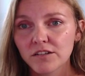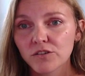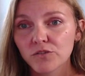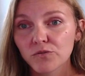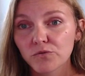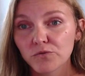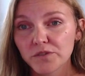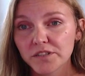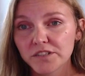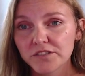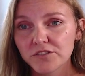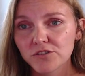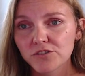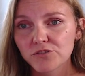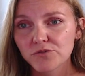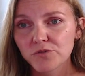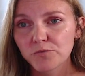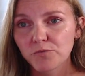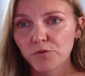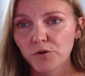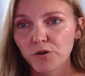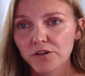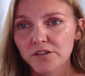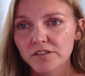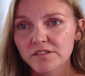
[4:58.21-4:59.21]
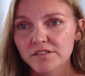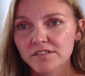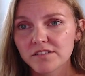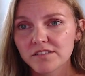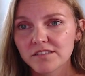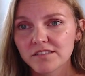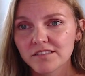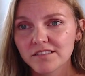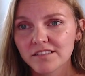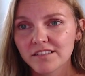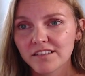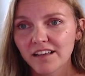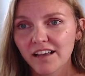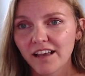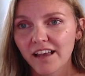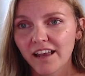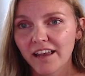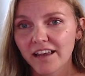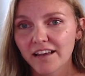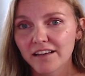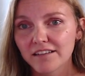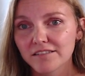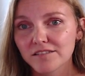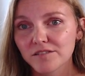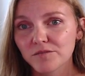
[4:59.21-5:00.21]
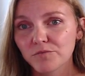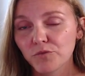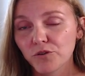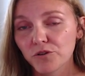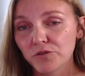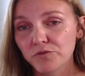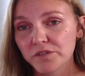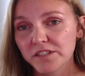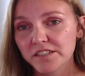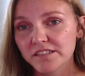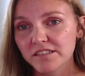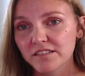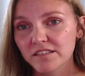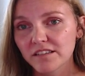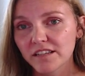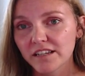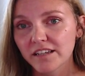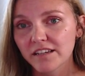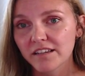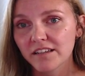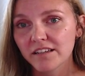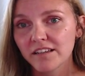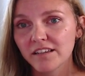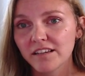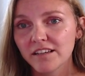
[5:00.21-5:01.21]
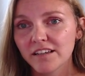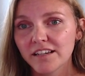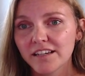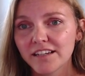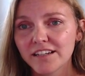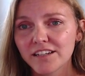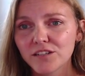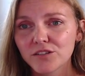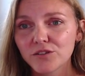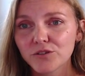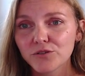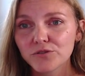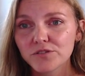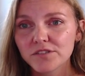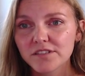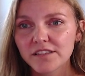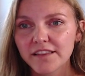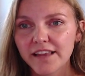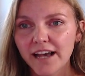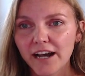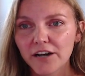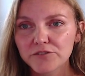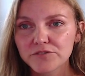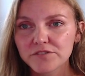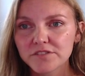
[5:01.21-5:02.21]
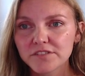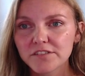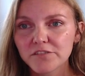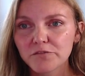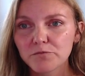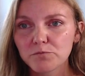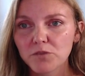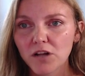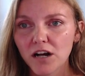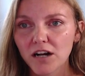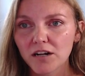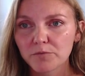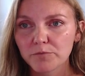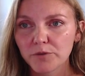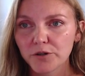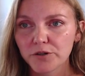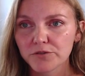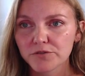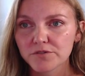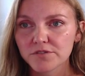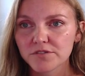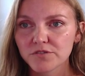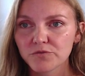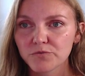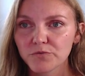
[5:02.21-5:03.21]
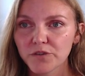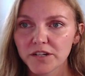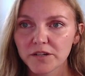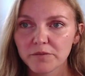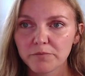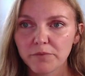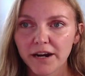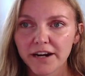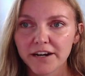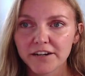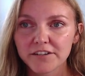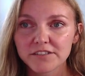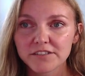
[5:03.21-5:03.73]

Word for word: research reports, and, more recently, it includes thousands of blog posts written by our